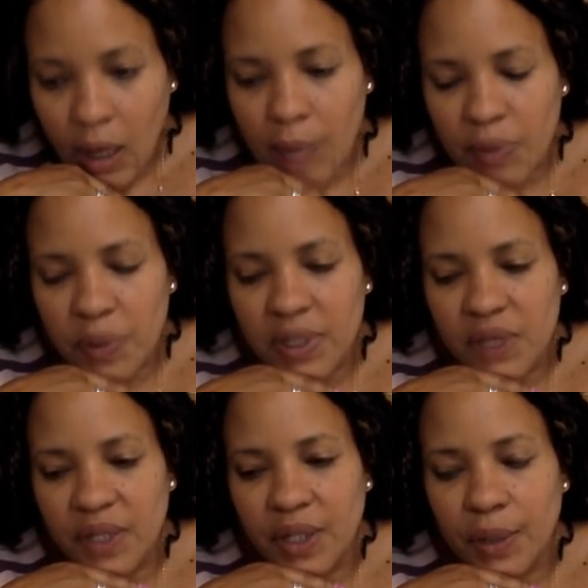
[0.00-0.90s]
I'm doing this
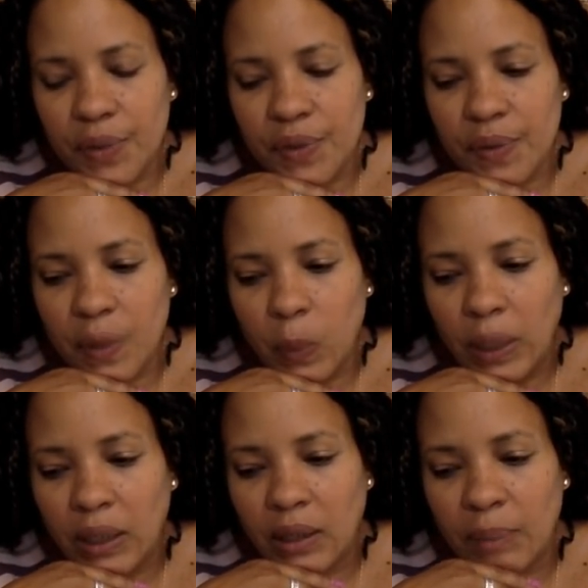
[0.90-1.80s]
video so that we
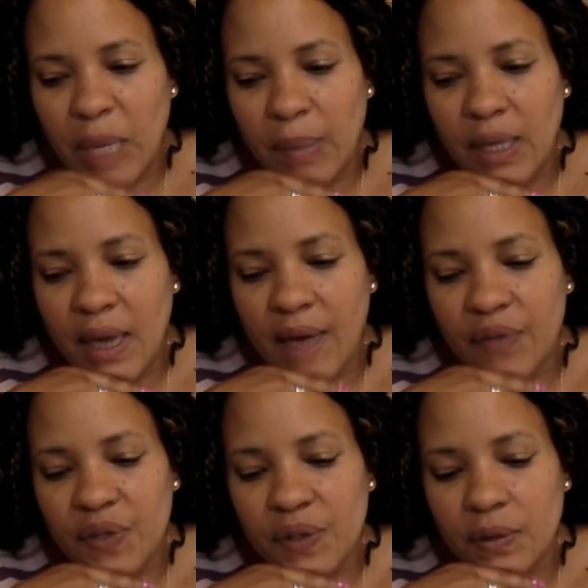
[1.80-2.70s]
can maybe
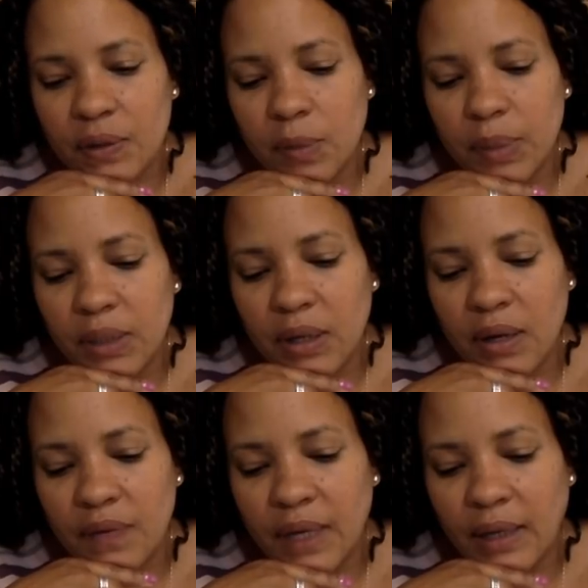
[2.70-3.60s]
have just a little bit
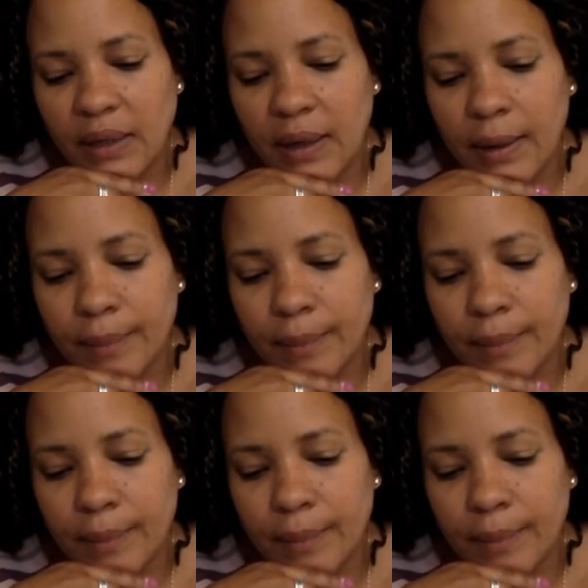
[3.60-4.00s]
of a